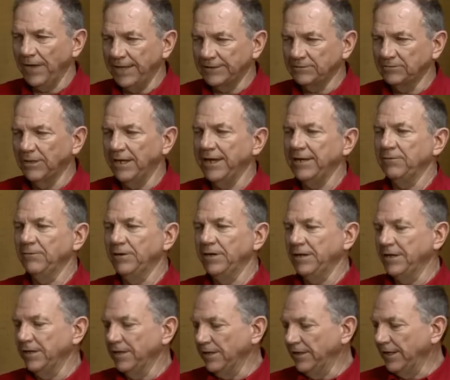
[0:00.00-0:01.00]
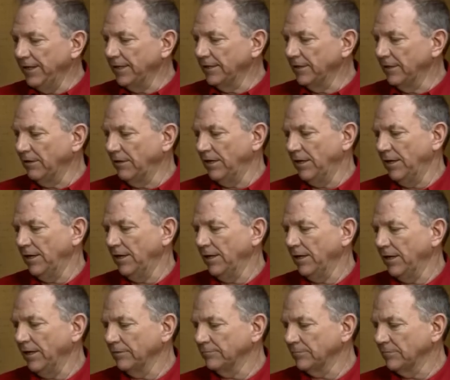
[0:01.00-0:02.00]
That's right. We can
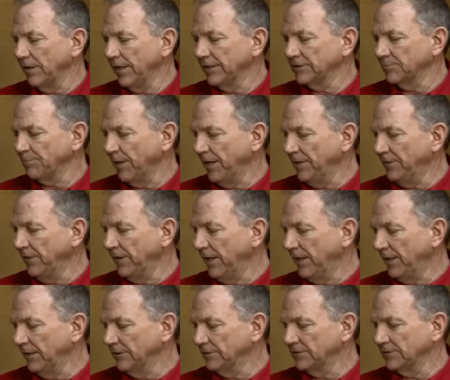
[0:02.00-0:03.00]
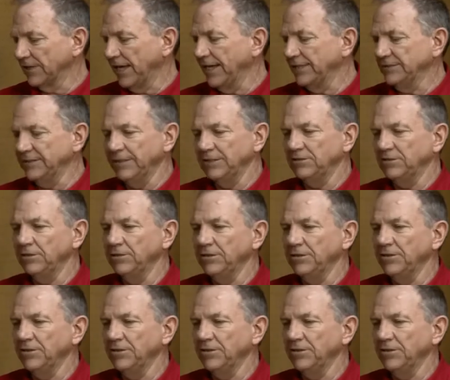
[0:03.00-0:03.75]
explain the sizing to